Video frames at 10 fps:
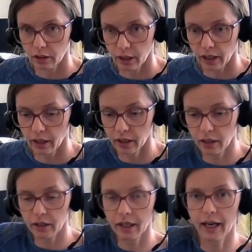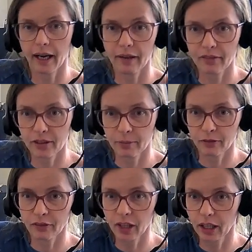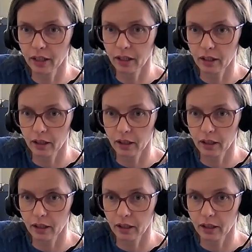and have some fun